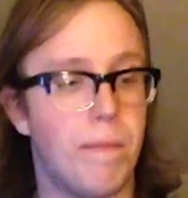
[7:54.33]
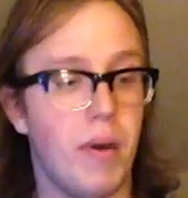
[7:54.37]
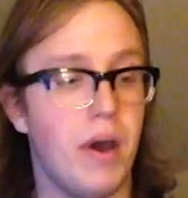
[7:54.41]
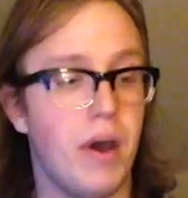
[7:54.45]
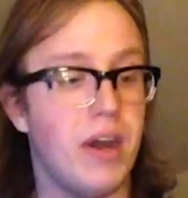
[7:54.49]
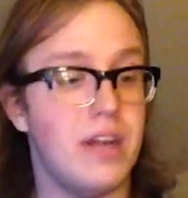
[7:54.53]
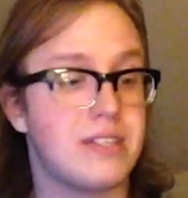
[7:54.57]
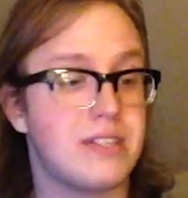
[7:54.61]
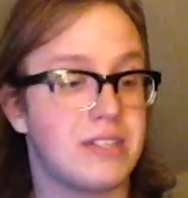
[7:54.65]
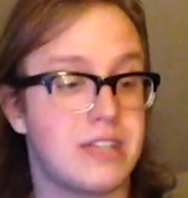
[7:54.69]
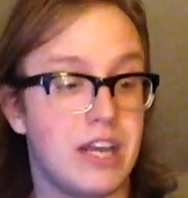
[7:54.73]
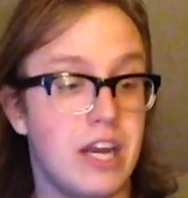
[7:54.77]

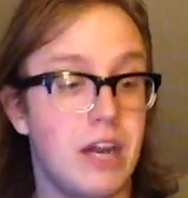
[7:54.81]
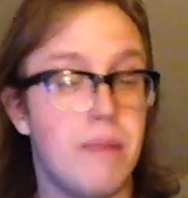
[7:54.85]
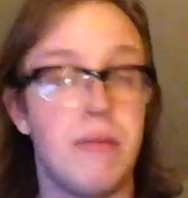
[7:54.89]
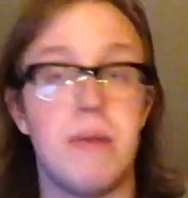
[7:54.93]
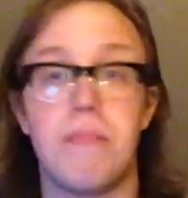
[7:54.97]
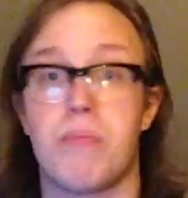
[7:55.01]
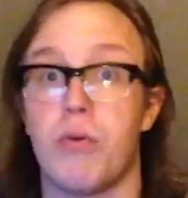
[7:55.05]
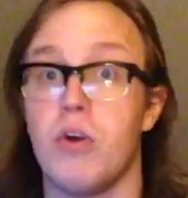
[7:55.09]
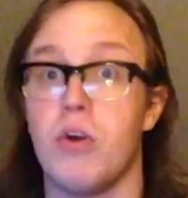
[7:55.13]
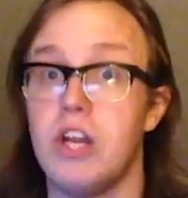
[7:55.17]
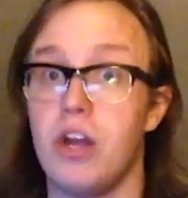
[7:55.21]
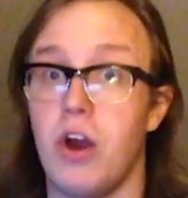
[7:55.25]
But it's going to
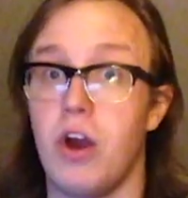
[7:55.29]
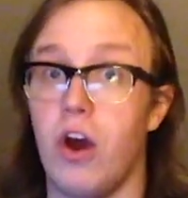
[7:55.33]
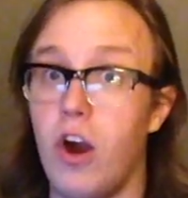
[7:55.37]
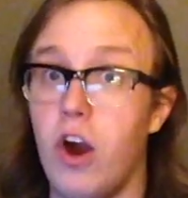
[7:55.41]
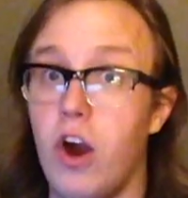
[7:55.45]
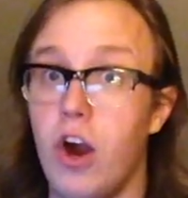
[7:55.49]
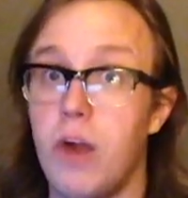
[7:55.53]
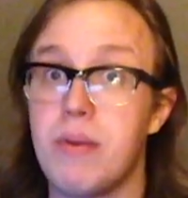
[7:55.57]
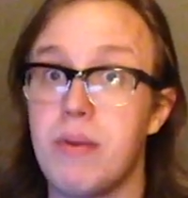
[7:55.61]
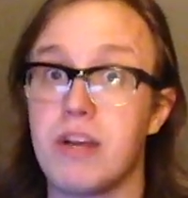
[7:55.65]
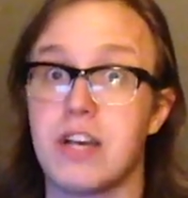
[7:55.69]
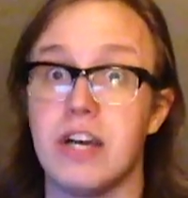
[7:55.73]
be pretty
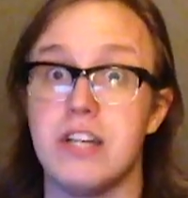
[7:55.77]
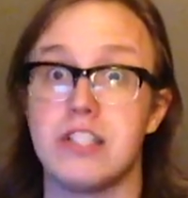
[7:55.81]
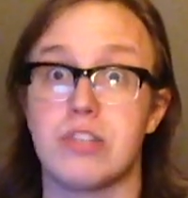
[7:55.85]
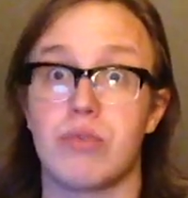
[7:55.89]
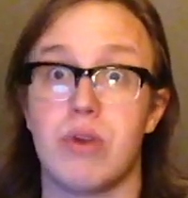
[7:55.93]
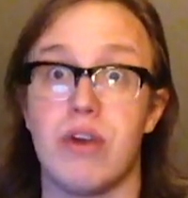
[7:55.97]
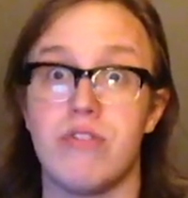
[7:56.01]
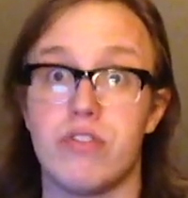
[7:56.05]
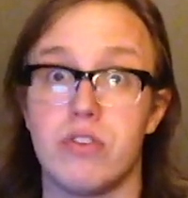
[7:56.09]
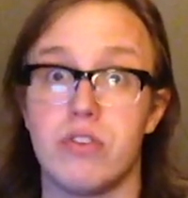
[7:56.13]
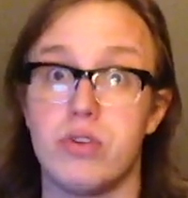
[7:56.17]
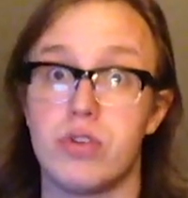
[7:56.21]
hard because
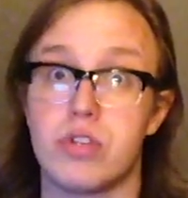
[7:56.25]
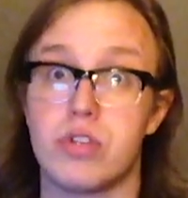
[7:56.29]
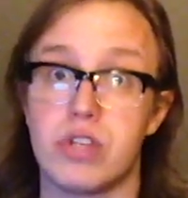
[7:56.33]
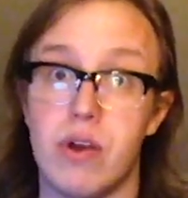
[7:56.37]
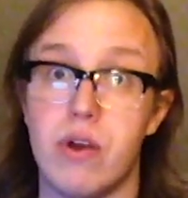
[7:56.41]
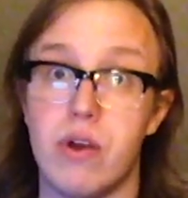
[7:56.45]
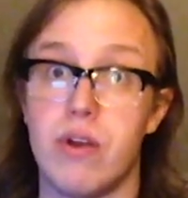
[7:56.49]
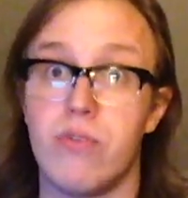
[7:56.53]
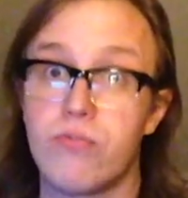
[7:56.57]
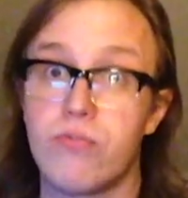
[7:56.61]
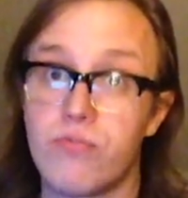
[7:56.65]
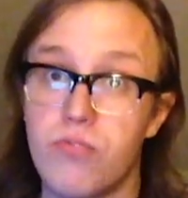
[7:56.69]
the
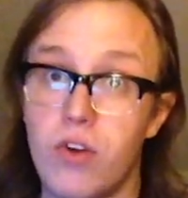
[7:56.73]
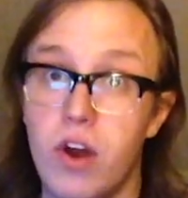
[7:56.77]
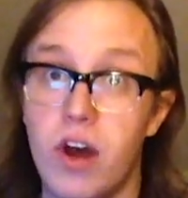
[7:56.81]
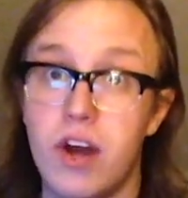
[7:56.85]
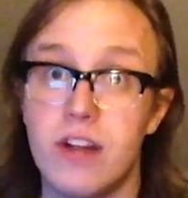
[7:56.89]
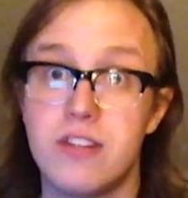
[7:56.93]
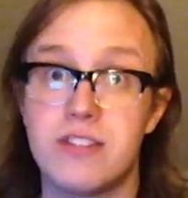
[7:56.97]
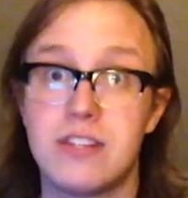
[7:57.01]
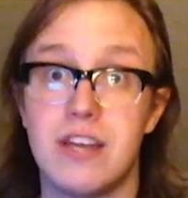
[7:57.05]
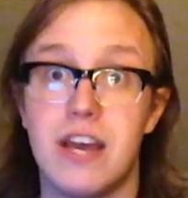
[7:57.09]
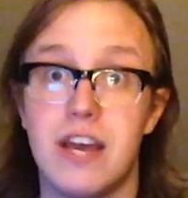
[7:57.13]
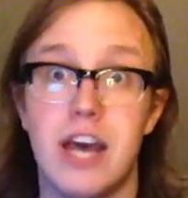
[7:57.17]
Revolutionary
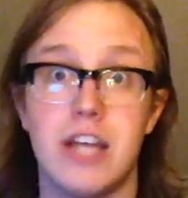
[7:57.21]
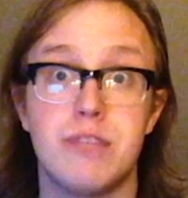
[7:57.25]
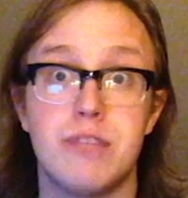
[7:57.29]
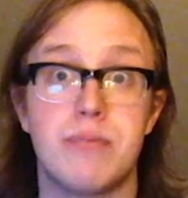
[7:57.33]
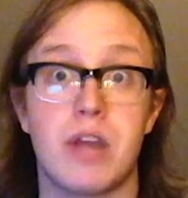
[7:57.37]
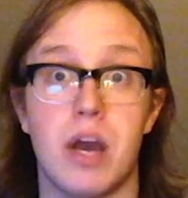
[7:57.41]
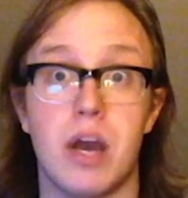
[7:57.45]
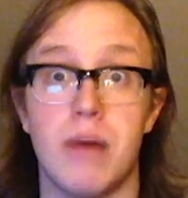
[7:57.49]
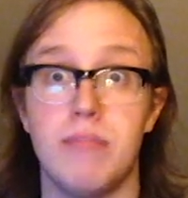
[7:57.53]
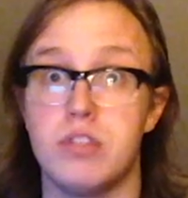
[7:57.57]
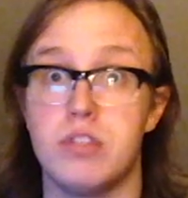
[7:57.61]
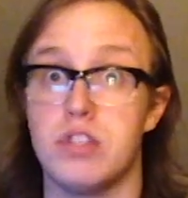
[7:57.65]
Front
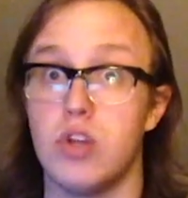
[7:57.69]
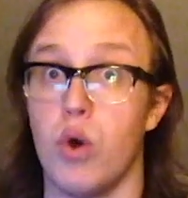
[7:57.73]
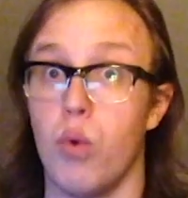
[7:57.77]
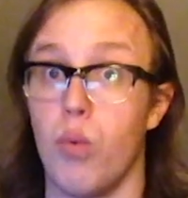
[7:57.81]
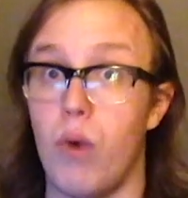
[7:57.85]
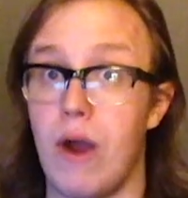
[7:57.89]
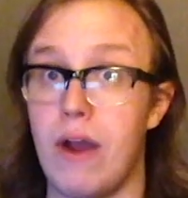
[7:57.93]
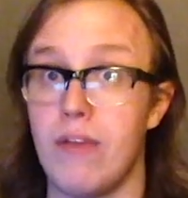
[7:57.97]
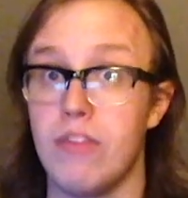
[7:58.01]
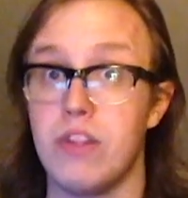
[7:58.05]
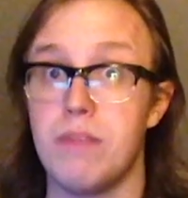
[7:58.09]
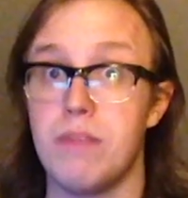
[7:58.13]
has become so
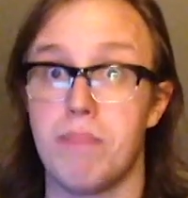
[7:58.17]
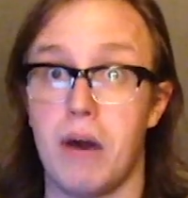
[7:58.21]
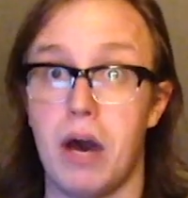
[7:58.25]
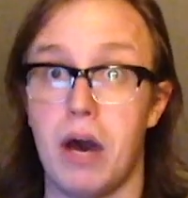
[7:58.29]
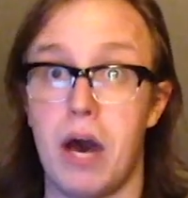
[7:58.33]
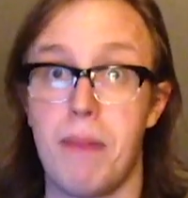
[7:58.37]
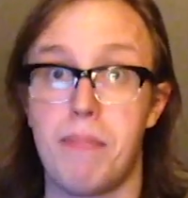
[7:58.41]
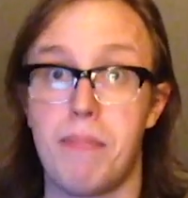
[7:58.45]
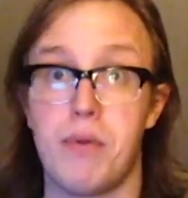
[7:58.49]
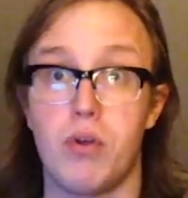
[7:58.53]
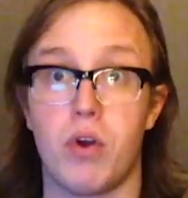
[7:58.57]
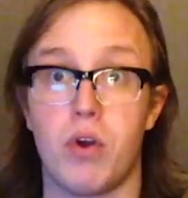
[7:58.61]
widely
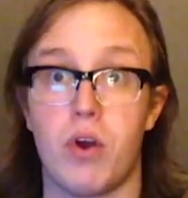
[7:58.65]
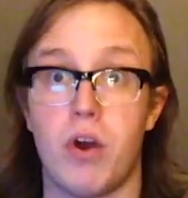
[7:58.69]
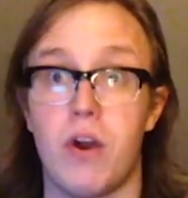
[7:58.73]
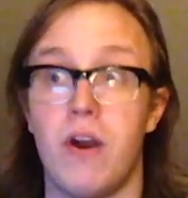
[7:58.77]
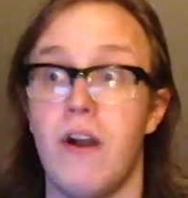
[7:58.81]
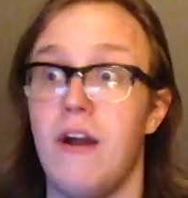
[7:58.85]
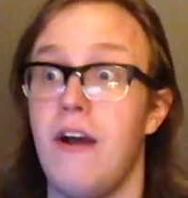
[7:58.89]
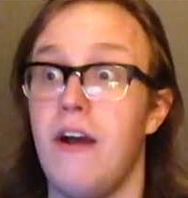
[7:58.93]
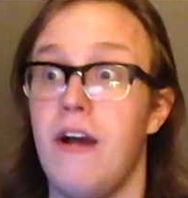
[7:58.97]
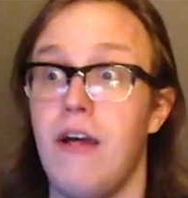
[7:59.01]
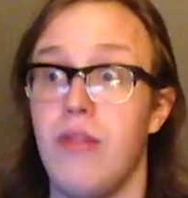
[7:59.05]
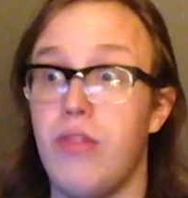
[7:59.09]

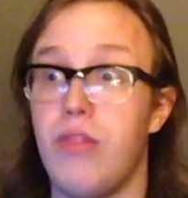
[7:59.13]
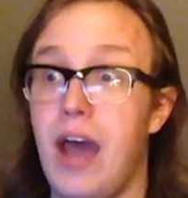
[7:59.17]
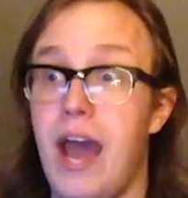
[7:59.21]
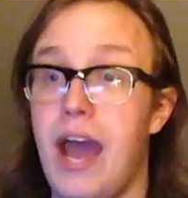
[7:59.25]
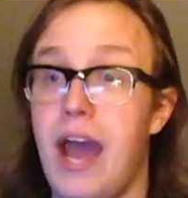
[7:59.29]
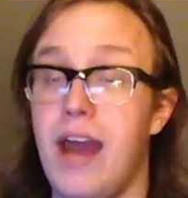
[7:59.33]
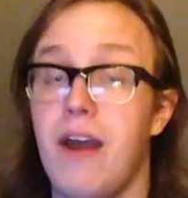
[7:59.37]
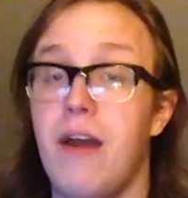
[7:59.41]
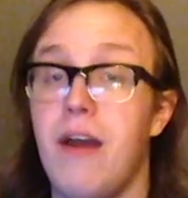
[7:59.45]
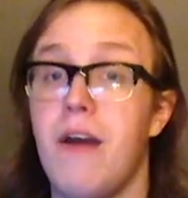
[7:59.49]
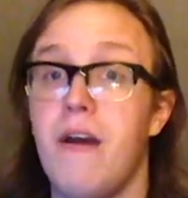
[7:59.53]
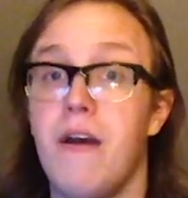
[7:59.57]
popular
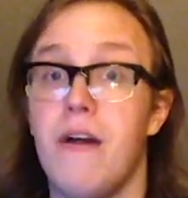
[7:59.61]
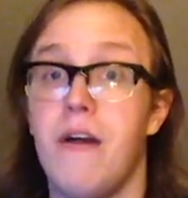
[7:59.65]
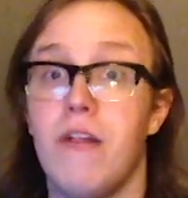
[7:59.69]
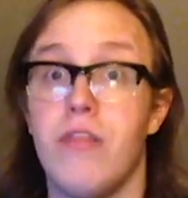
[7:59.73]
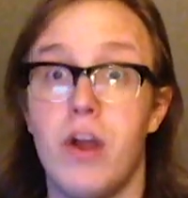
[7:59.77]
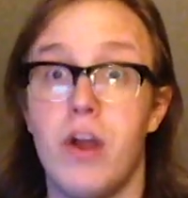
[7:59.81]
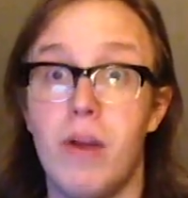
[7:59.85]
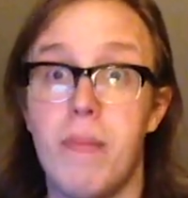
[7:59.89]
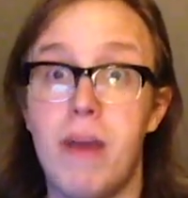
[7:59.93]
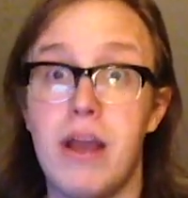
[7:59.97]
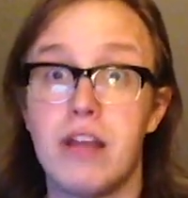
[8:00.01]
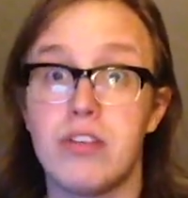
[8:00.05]
that
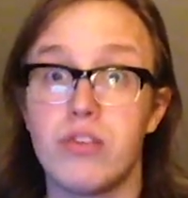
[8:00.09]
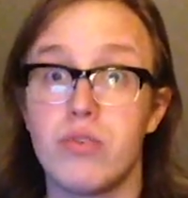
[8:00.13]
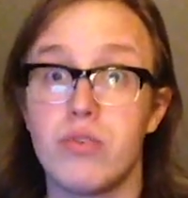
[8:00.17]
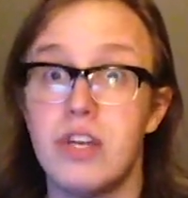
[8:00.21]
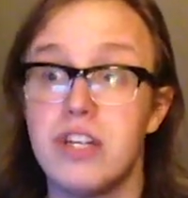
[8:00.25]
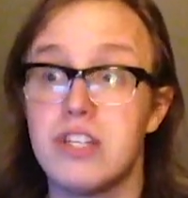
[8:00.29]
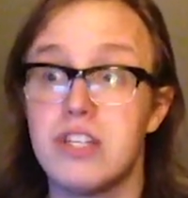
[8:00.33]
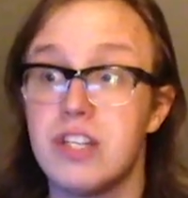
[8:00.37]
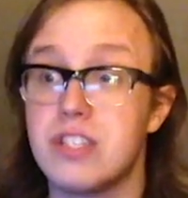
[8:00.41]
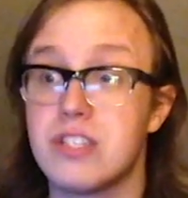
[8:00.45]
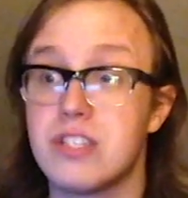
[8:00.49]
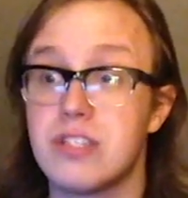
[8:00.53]
they're
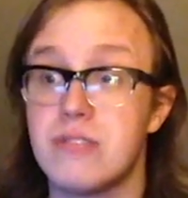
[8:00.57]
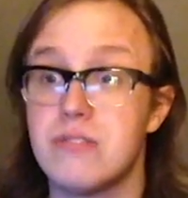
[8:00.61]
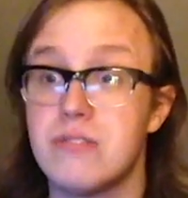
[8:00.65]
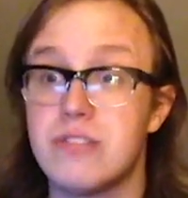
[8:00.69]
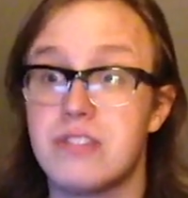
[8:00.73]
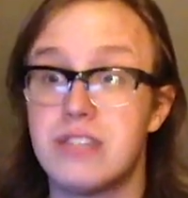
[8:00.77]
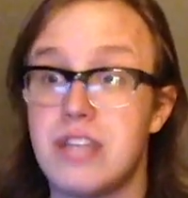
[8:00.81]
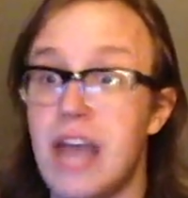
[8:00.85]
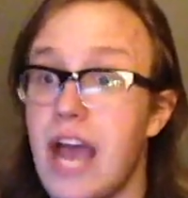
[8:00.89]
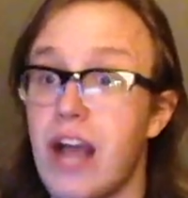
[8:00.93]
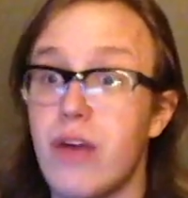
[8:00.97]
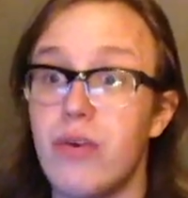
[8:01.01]
basically just
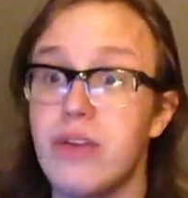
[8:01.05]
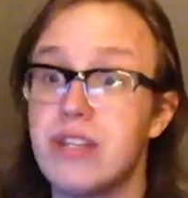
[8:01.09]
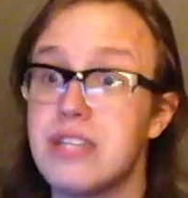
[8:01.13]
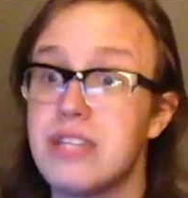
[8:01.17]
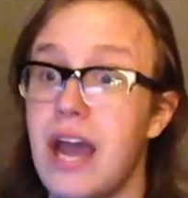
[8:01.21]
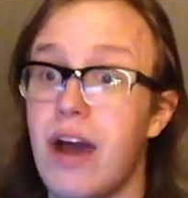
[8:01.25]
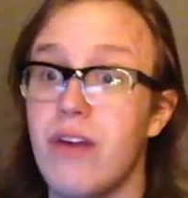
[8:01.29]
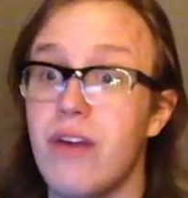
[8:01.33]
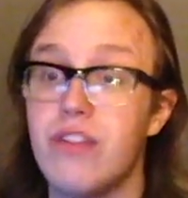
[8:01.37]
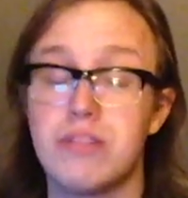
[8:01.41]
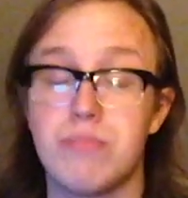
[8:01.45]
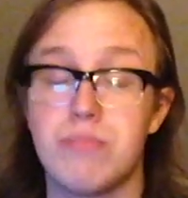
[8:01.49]
tackling
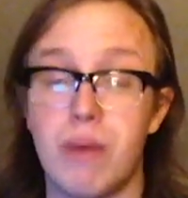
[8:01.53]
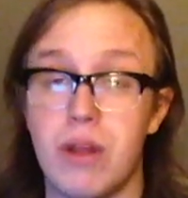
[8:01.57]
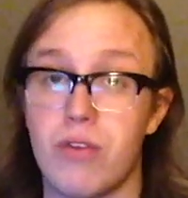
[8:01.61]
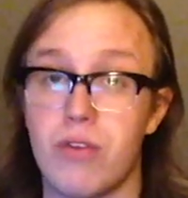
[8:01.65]
down these